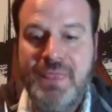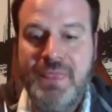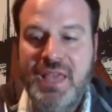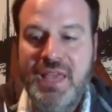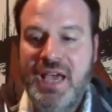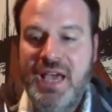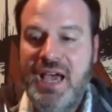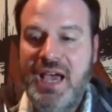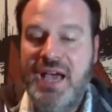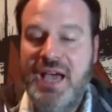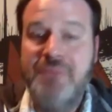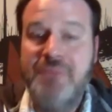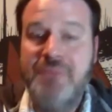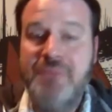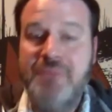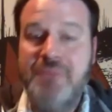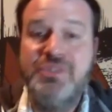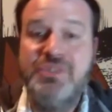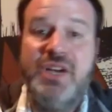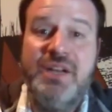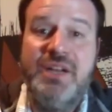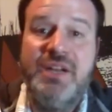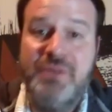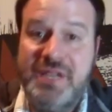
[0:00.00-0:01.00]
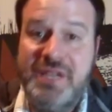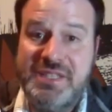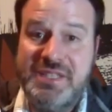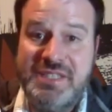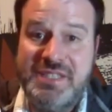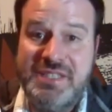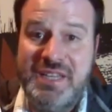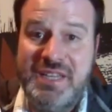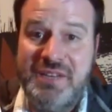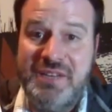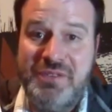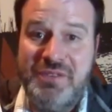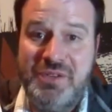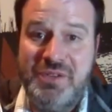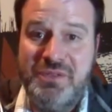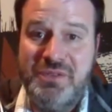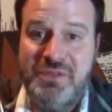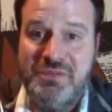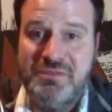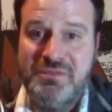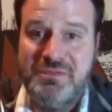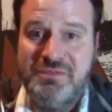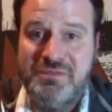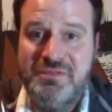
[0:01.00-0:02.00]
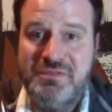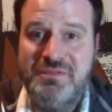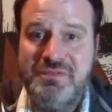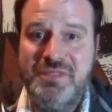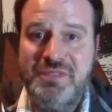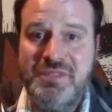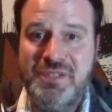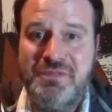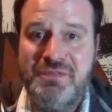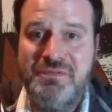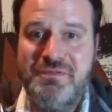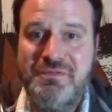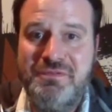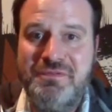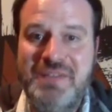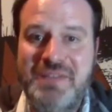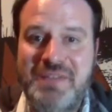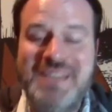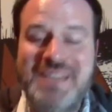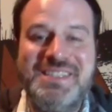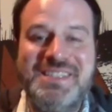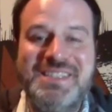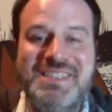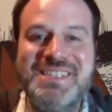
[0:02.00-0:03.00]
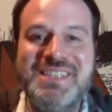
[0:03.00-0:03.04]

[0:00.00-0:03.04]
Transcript: Um, so I don't get to see any of you, your faces.